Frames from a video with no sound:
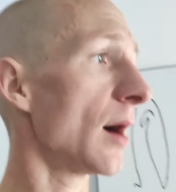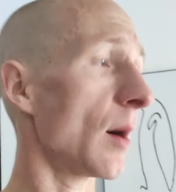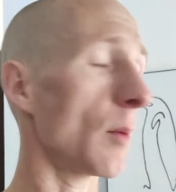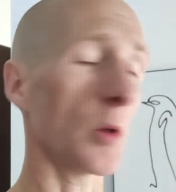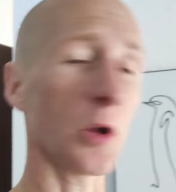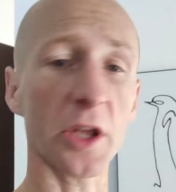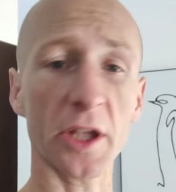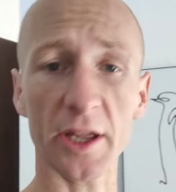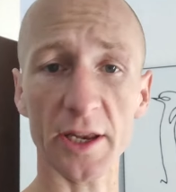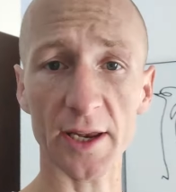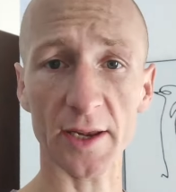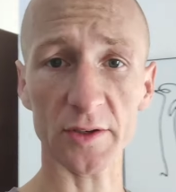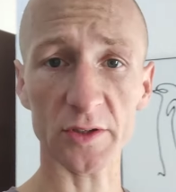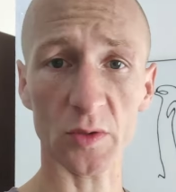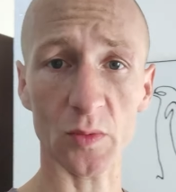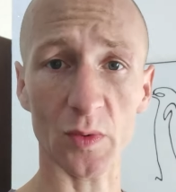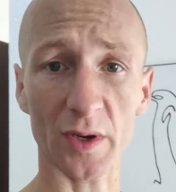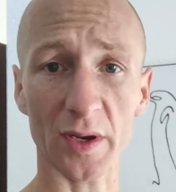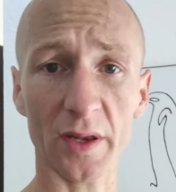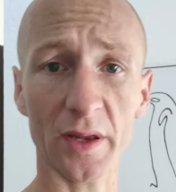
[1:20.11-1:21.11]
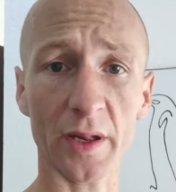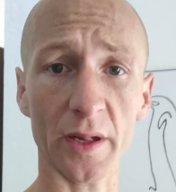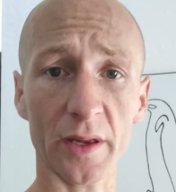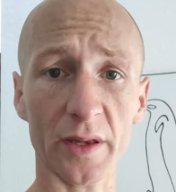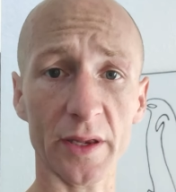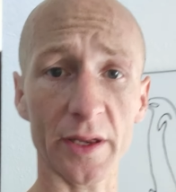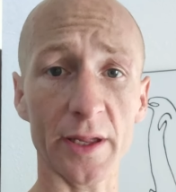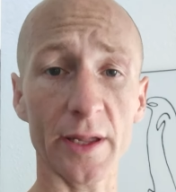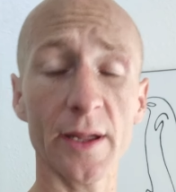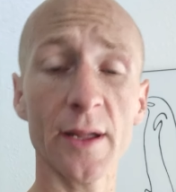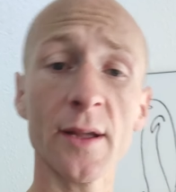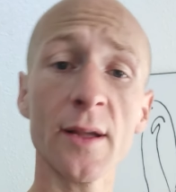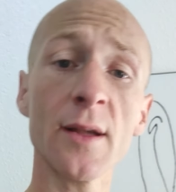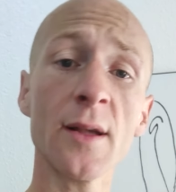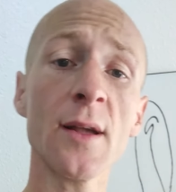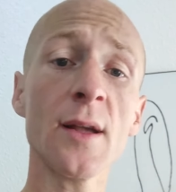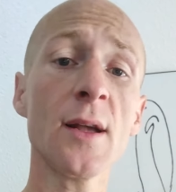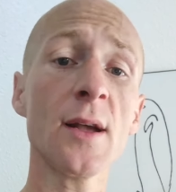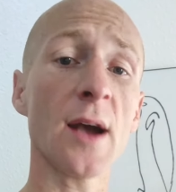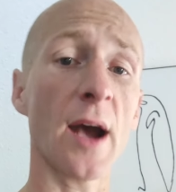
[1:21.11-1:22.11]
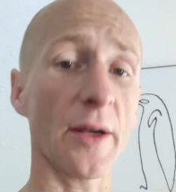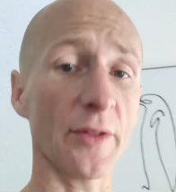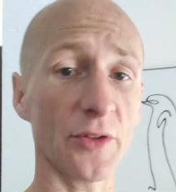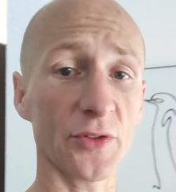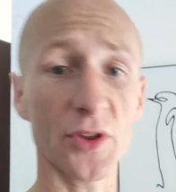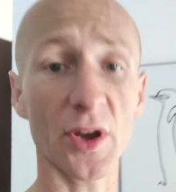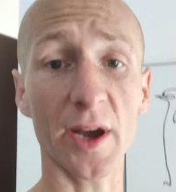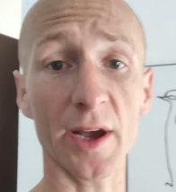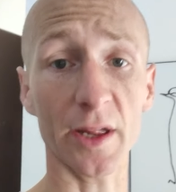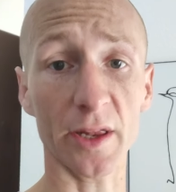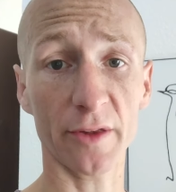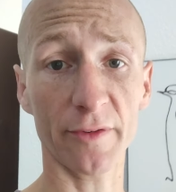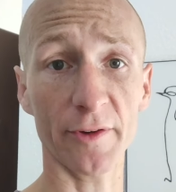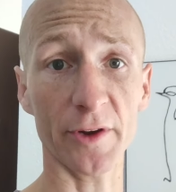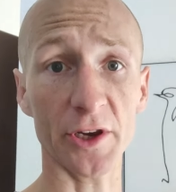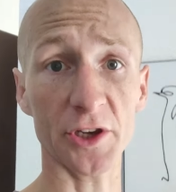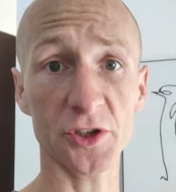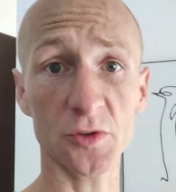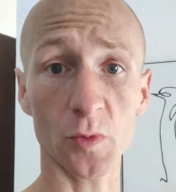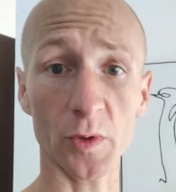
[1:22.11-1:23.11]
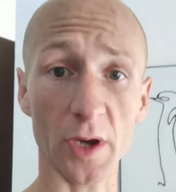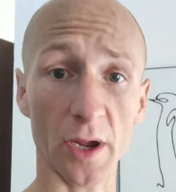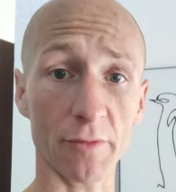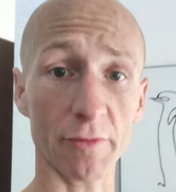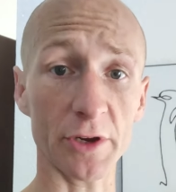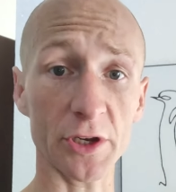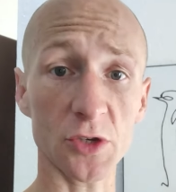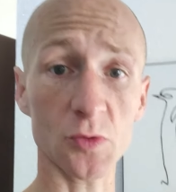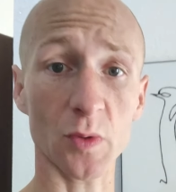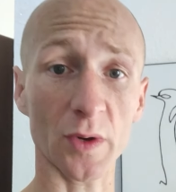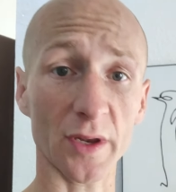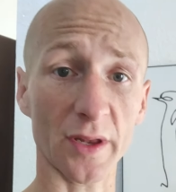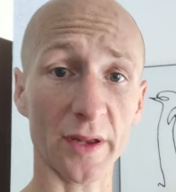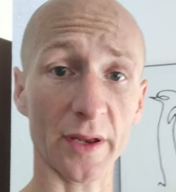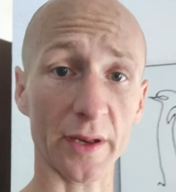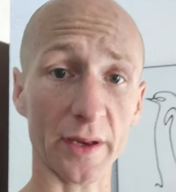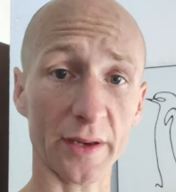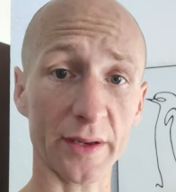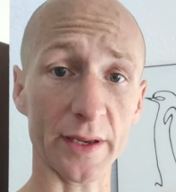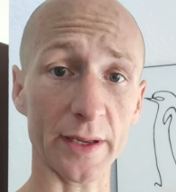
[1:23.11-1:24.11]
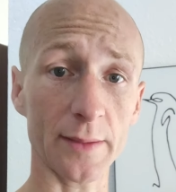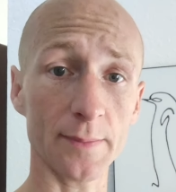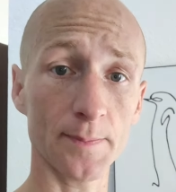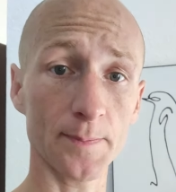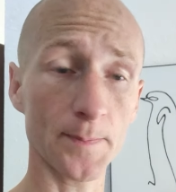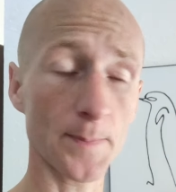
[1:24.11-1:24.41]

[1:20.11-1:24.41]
I want to get down to 160. And the diet is finished when I reach 160.